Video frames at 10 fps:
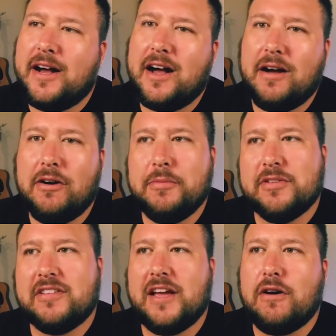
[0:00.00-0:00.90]
uh,
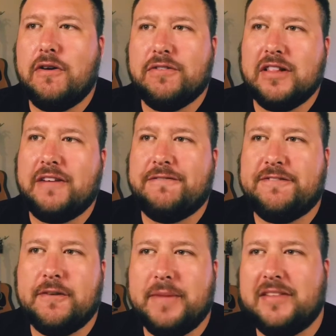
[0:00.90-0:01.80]
almost like overly
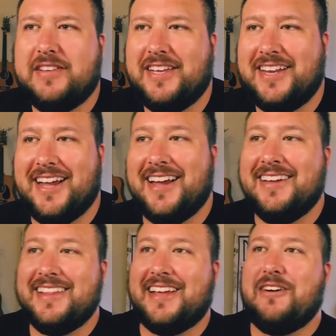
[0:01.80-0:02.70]
fermented, uh,
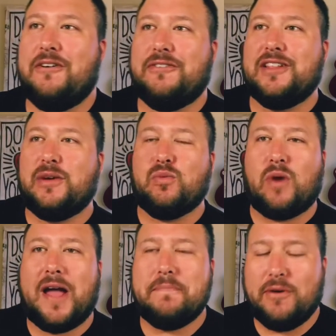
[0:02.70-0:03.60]
like overly
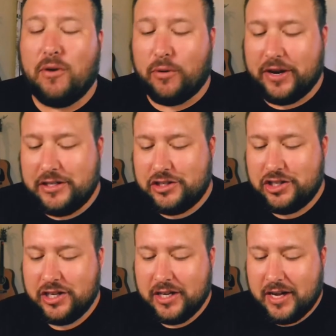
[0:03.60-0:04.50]
ripe
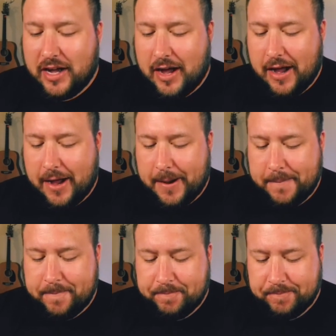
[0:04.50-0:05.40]
orange.
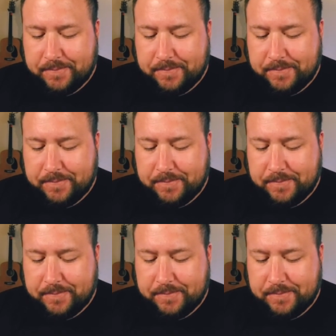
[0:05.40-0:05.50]
Um,